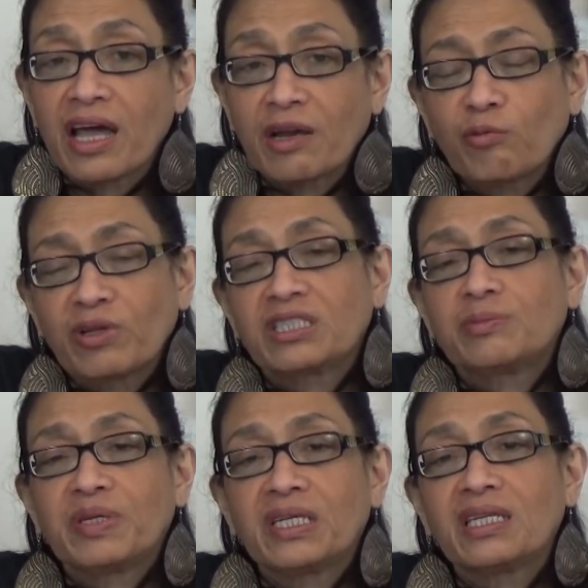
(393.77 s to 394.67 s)
and with
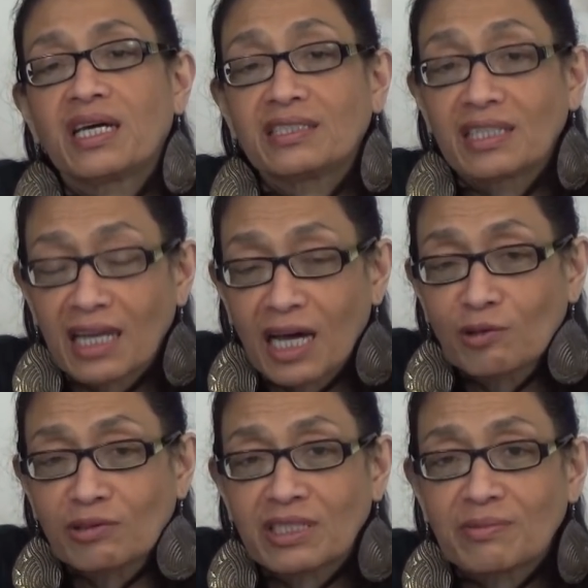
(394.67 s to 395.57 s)
speed has
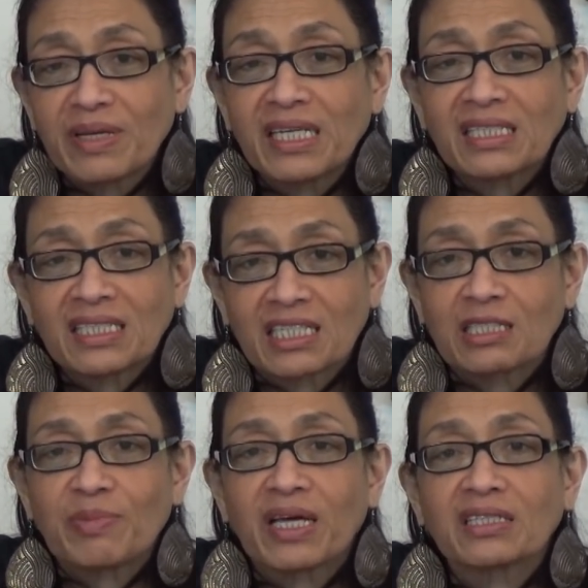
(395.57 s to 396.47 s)
allowed the main
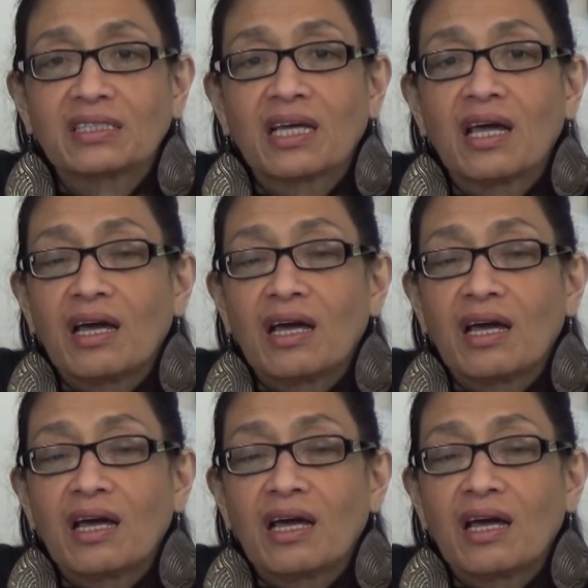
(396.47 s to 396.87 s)
suspects